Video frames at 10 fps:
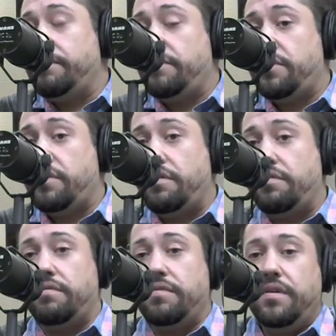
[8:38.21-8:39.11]

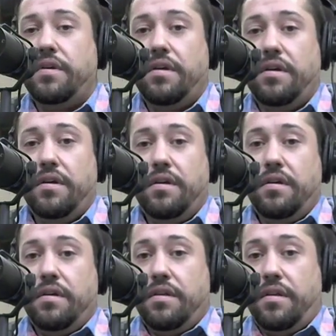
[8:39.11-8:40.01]
So
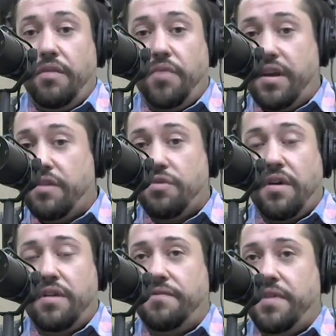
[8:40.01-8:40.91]
they went in,
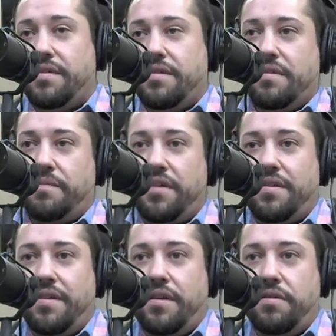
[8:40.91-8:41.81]
tried to fix it as best
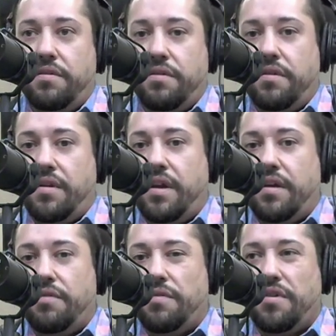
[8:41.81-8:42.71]
they could, and
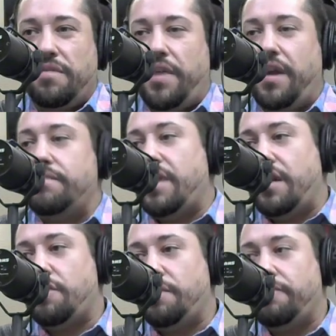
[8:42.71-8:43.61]
it was just pain
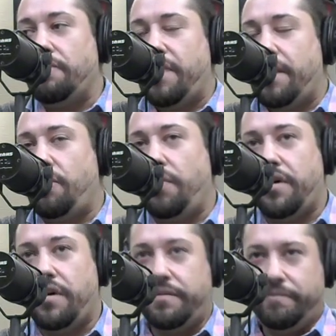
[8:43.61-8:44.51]
management from that point on.